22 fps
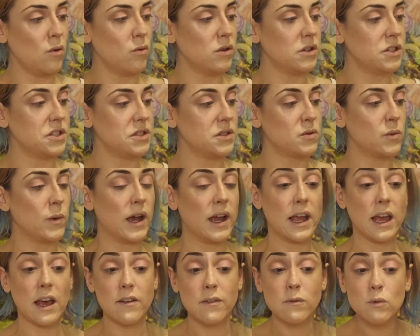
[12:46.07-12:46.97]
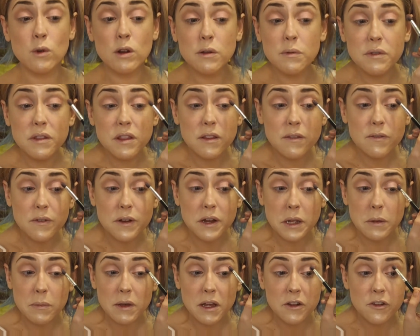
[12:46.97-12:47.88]
which is why I haven't worked with them
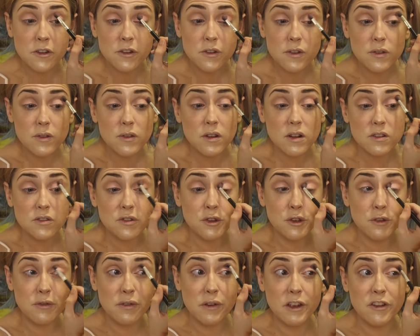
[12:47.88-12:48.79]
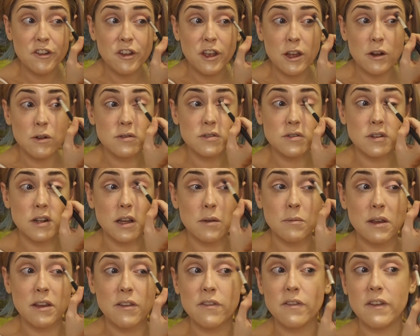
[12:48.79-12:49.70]
very much. Too Faced shadows are
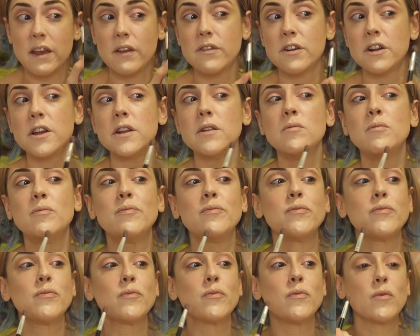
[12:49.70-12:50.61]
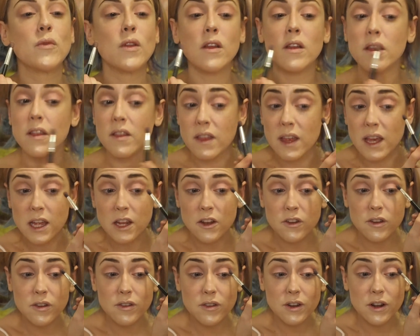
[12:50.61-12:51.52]
not my favorite. They
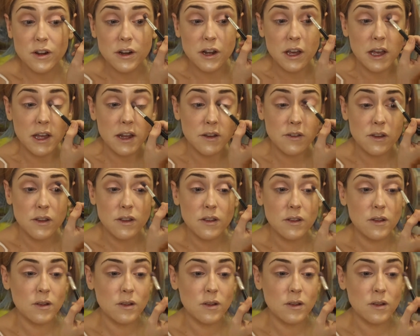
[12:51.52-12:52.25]
just are not.